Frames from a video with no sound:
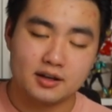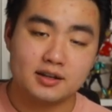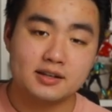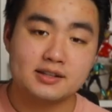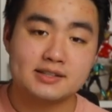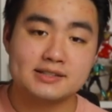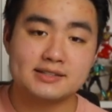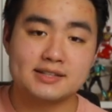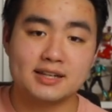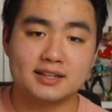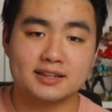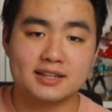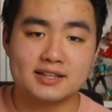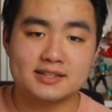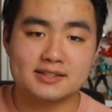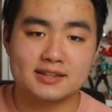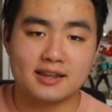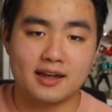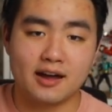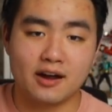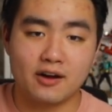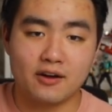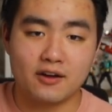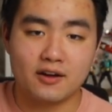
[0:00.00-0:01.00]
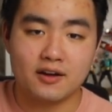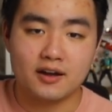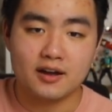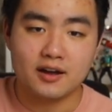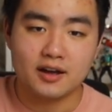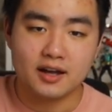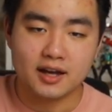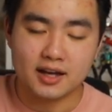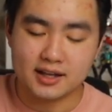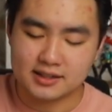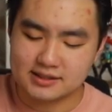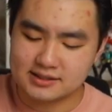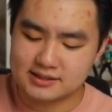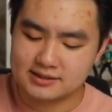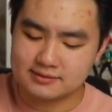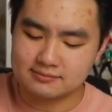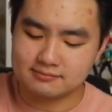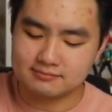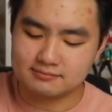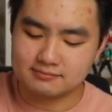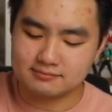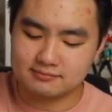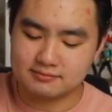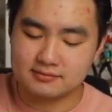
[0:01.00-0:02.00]
Stick this there.
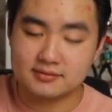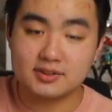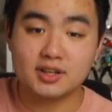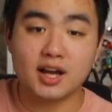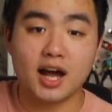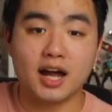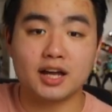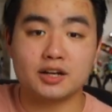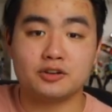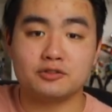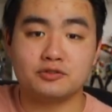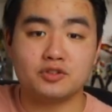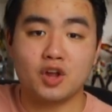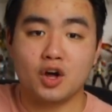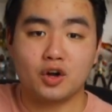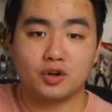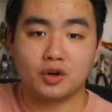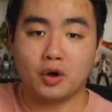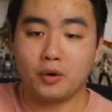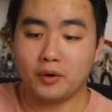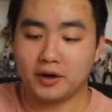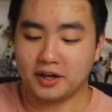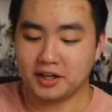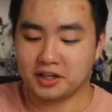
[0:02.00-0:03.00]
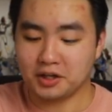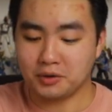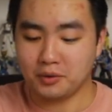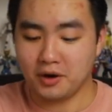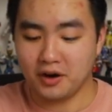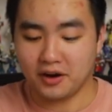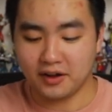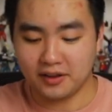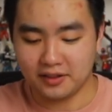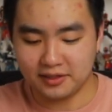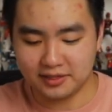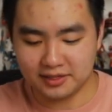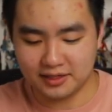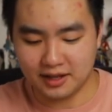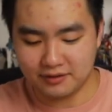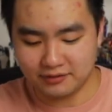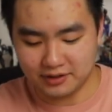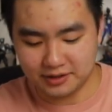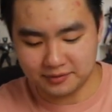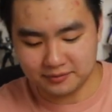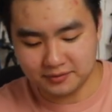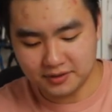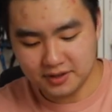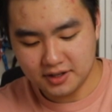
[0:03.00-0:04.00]
It's kind of not going anywhere. Love
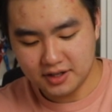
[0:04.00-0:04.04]
it.